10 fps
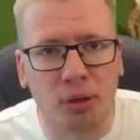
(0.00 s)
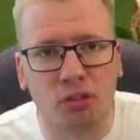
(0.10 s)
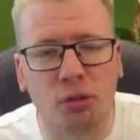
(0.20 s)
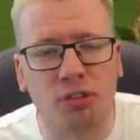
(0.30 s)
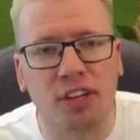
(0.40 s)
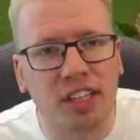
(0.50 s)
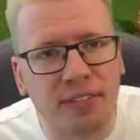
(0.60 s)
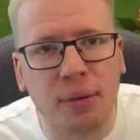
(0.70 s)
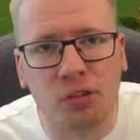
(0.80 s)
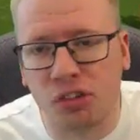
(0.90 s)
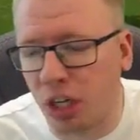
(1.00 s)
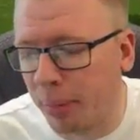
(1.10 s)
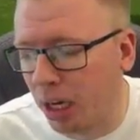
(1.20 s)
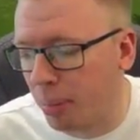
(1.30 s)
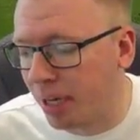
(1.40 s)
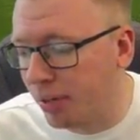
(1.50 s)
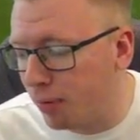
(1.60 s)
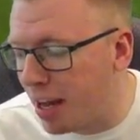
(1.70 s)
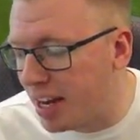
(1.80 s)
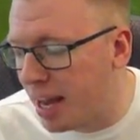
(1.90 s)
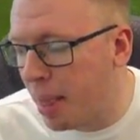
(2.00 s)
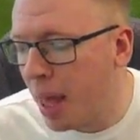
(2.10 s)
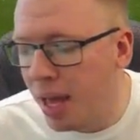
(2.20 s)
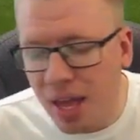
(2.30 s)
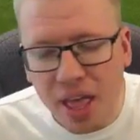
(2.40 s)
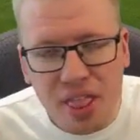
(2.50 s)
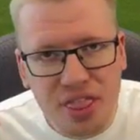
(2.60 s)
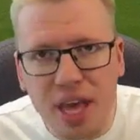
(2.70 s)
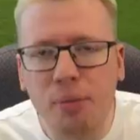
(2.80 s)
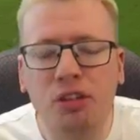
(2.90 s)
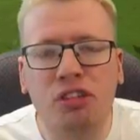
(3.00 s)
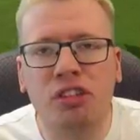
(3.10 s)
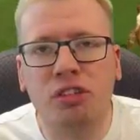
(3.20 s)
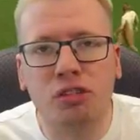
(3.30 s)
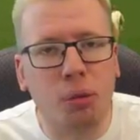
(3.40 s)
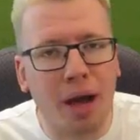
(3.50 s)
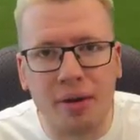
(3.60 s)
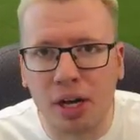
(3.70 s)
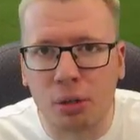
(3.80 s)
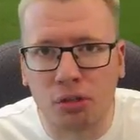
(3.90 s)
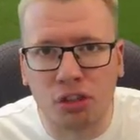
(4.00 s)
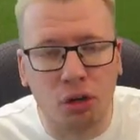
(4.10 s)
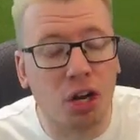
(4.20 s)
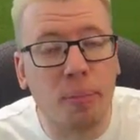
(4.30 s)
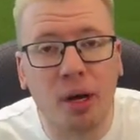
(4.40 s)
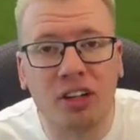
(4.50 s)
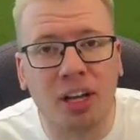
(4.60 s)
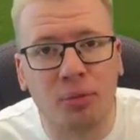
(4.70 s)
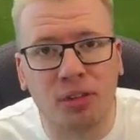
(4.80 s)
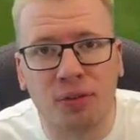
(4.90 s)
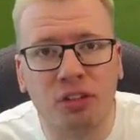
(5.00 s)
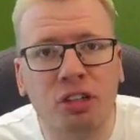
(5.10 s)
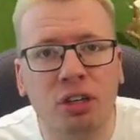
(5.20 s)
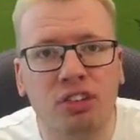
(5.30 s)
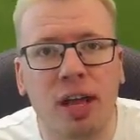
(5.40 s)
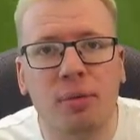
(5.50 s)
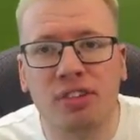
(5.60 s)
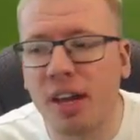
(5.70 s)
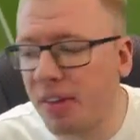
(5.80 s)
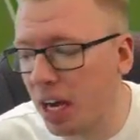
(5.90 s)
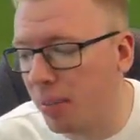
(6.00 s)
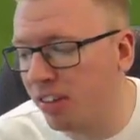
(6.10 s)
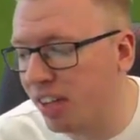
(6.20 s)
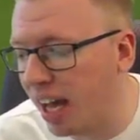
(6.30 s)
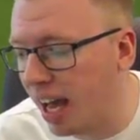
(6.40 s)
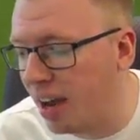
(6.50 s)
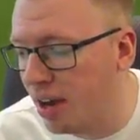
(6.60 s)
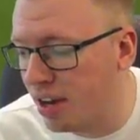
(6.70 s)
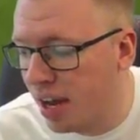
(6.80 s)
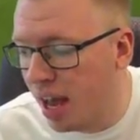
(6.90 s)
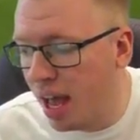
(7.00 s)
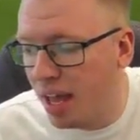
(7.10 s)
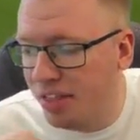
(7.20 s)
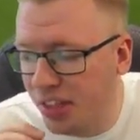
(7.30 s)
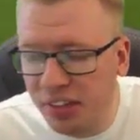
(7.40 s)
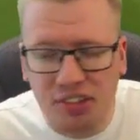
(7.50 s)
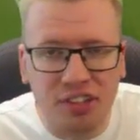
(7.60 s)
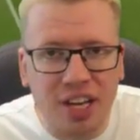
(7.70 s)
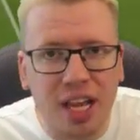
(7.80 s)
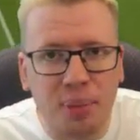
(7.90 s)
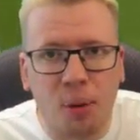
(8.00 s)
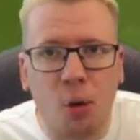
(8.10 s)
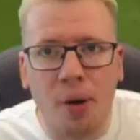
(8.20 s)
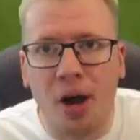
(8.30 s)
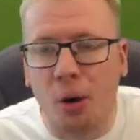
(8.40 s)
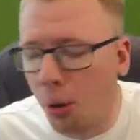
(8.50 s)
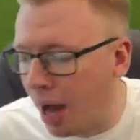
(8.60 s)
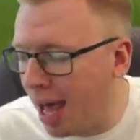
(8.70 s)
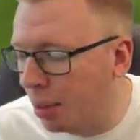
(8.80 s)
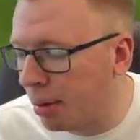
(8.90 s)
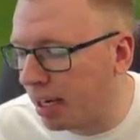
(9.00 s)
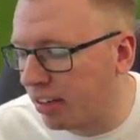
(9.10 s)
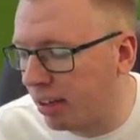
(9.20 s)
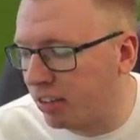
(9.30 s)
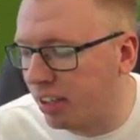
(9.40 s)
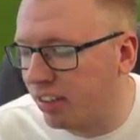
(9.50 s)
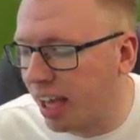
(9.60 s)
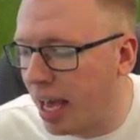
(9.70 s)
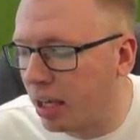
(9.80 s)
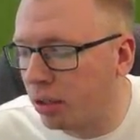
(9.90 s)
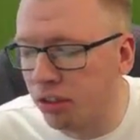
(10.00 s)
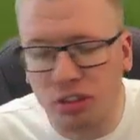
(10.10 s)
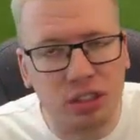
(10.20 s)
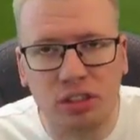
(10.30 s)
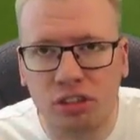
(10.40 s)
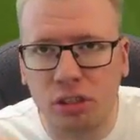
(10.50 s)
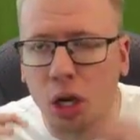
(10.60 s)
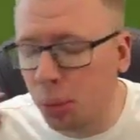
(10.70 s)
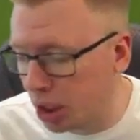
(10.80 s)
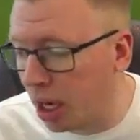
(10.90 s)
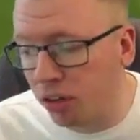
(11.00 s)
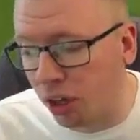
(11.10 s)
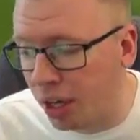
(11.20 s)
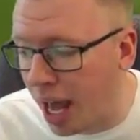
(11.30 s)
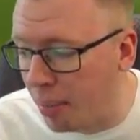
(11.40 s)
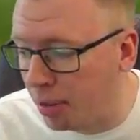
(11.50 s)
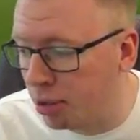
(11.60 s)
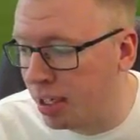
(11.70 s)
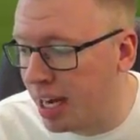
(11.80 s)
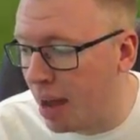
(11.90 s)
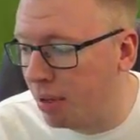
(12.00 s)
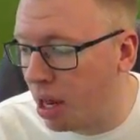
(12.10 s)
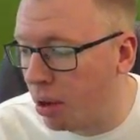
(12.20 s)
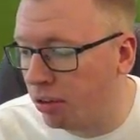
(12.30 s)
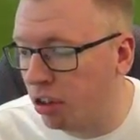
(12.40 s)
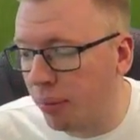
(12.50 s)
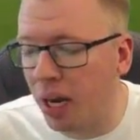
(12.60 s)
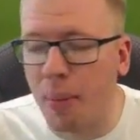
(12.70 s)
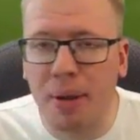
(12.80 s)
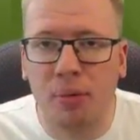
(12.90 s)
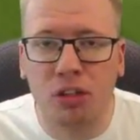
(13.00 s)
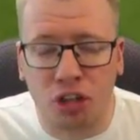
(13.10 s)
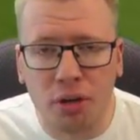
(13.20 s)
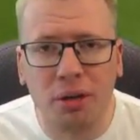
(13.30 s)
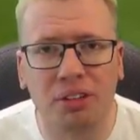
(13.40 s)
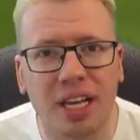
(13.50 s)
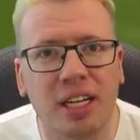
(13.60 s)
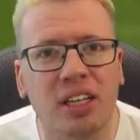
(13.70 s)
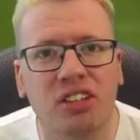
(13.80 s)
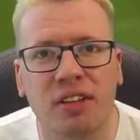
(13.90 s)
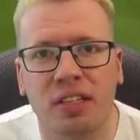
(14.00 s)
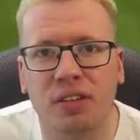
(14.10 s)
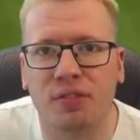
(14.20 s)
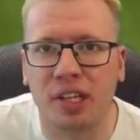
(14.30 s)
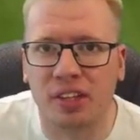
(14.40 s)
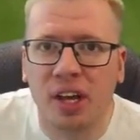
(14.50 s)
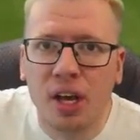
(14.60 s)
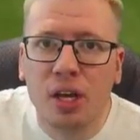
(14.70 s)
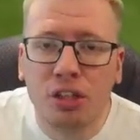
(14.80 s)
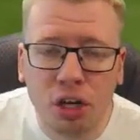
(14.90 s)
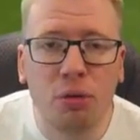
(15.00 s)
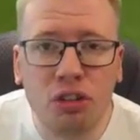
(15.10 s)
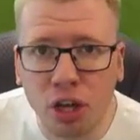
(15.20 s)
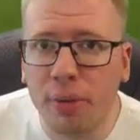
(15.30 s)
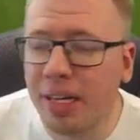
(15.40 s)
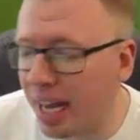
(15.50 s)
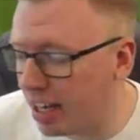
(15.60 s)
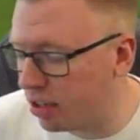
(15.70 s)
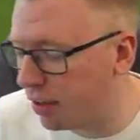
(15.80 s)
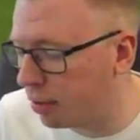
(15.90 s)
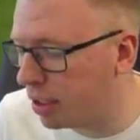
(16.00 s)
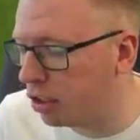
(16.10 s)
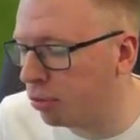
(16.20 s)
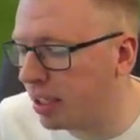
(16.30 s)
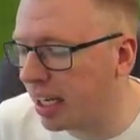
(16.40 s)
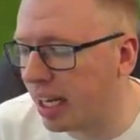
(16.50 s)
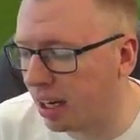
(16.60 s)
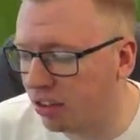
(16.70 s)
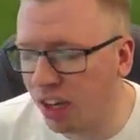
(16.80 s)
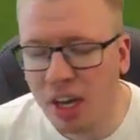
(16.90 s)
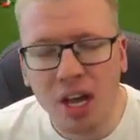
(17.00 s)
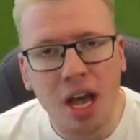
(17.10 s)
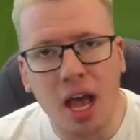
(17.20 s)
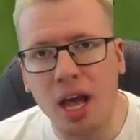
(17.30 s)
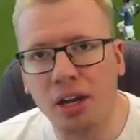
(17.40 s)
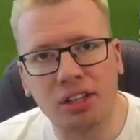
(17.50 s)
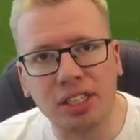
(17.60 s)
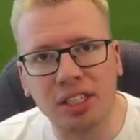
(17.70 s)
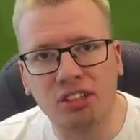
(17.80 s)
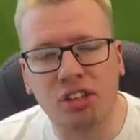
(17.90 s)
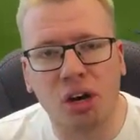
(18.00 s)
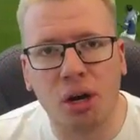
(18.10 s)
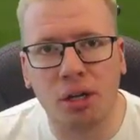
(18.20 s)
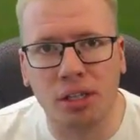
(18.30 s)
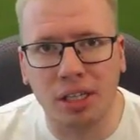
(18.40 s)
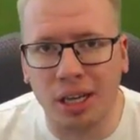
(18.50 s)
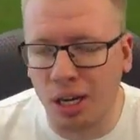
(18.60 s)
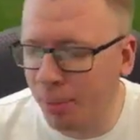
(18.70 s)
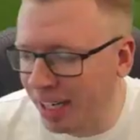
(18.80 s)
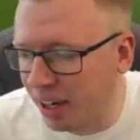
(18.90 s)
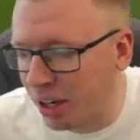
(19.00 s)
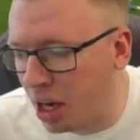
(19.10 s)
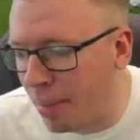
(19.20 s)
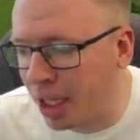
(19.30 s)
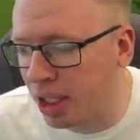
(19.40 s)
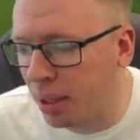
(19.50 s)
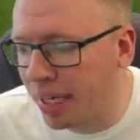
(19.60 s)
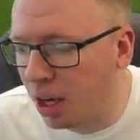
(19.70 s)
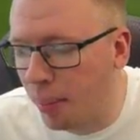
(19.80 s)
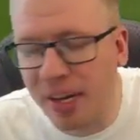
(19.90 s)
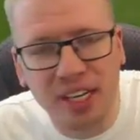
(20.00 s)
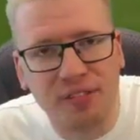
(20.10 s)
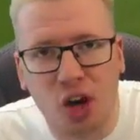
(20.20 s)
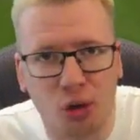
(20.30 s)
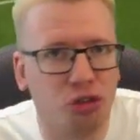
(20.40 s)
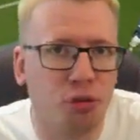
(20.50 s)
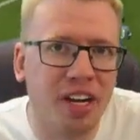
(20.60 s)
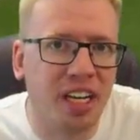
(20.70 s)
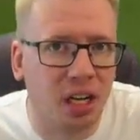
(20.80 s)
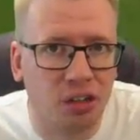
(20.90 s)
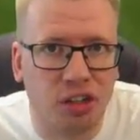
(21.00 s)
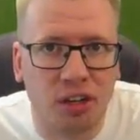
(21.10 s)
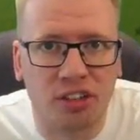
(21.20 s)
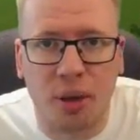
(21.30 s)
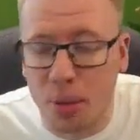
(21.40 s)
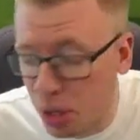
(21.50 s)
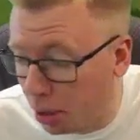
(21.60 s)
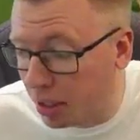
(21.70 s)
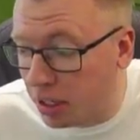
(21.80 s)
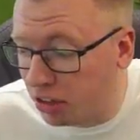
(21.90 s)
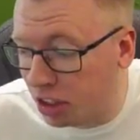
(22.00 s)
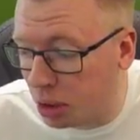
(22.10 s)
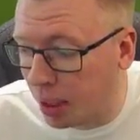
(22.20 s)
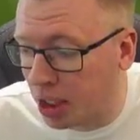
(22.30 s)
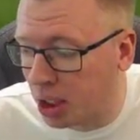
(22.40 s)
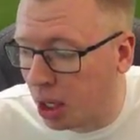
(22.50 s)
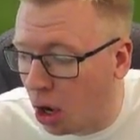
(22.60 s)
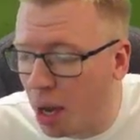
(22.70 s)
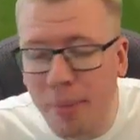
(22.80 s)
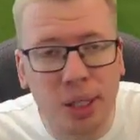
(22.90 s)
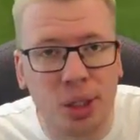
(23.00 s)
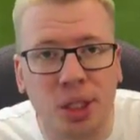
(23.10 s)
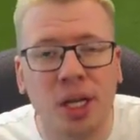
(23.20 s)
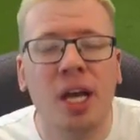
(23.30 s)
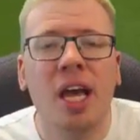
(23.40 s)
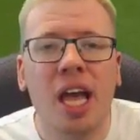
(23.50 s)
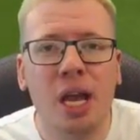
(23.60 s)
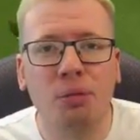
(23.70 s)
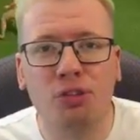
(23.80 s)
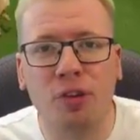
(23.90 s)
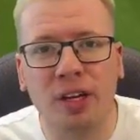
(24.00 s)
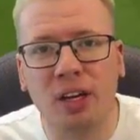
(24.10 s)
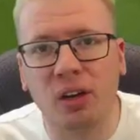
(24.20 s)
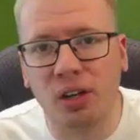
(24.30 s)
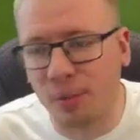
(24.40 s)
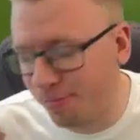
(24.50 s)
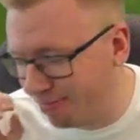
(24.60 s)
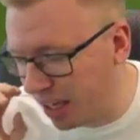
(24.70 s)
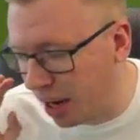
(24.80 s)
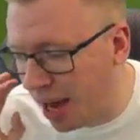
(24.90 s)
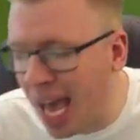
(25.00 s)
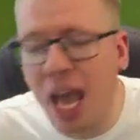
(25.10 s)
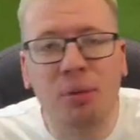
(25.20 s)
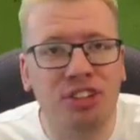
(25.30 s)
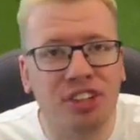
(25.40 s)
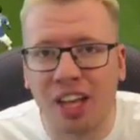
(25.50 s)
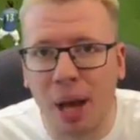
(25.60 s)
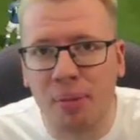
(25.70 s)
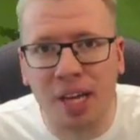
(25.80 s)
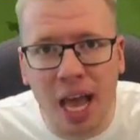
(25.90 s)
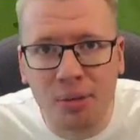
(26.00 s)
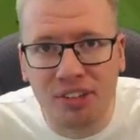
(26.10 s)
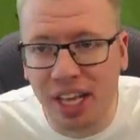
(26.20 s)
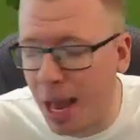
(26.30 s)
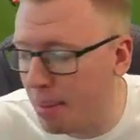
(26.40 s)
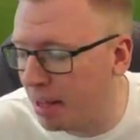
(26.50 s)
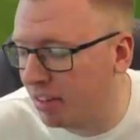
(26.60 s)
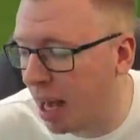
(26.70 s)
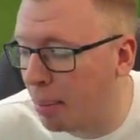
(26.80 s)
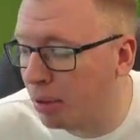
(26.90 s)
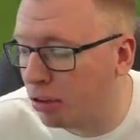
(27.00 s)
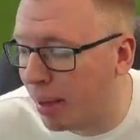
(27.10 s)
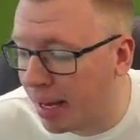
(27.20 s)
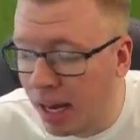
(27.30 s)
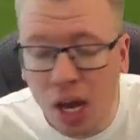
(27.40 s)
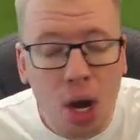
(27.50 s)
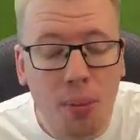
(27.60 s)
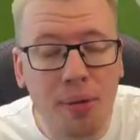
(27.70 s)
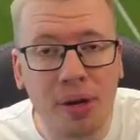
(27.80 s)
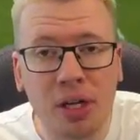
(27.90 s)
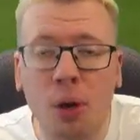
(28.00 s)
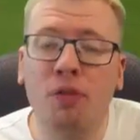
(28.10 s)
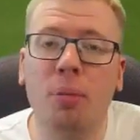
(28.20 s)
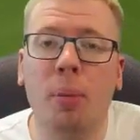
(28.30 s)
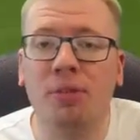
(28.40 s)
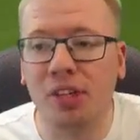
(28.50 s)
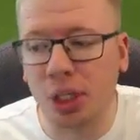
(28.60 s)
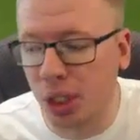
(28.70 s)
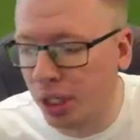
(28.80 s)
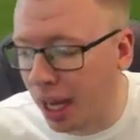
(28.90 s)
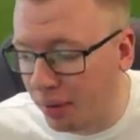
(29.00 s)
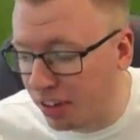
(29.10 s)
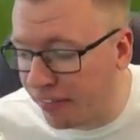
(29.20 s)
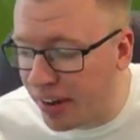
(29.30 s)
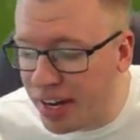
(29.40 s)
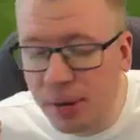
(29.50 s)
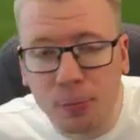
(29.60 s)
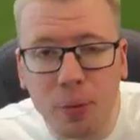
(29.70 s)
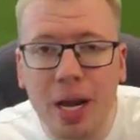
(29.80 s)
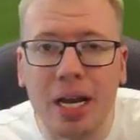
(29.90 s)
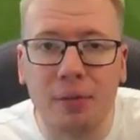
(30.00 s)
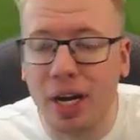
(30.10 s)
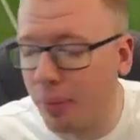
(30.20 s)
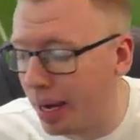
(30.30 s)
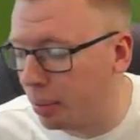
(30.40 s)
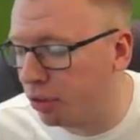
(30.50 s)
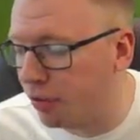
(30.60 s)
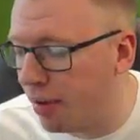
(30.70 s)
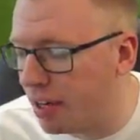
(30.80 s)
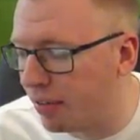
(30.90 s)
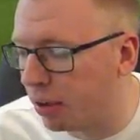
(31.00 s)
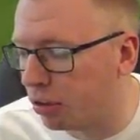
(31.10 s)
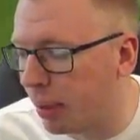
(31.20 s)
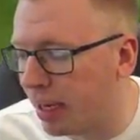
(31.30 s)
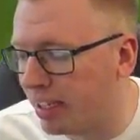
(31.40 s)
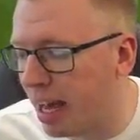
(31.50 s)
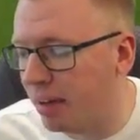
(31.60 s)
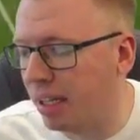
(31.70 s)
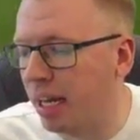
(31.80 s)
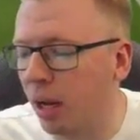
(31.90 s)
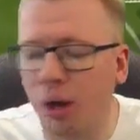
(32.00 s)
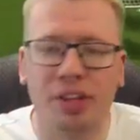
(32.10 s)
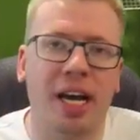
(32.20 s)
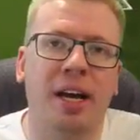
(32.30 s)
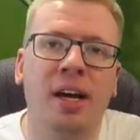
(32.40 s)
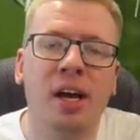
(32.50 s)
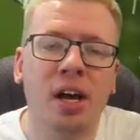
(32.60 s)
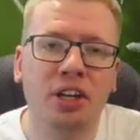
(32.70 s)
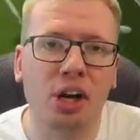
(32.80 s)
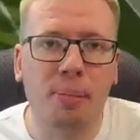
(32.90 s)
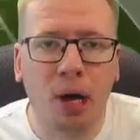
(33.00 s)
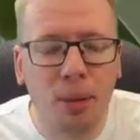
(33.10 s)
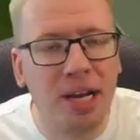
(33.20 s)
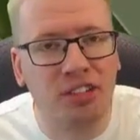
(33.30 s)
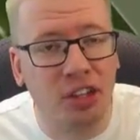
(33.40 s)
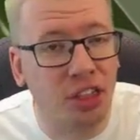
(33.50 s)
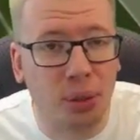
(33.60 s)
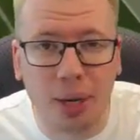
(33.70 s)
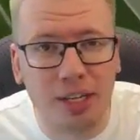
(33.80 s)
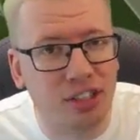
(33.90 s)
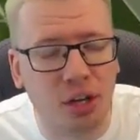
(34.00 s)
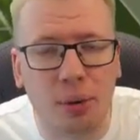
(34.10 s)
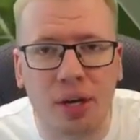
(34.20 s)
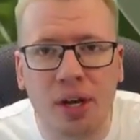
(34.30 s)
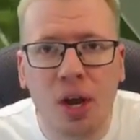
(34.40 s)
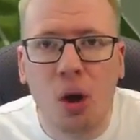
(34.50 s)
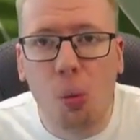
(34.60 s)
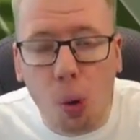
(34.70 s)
one that scored, so it definitely wasn't Dybala, but he read it. Then we square it across goal. Dybala taps in from 2 yards out. He was never going to miss that. And this is now the point where all hell breaks loose in this game, because so much goes on now between now and the 90th minute. I mean, we're 2-0 down in the 75th, 2-2 in the 85th, which is ridiculous. And I think this guy, I mean, I can imagine. I mean, I've been in finals already and lost, like I said, but not in this situation. I imagine he was feeling like, you know, how has this happened? How is the game that this happened to me? We were in comfortable position. He was defending really, really well. It was very difficult to break down. And then like that, Dybala makes it 3-2. And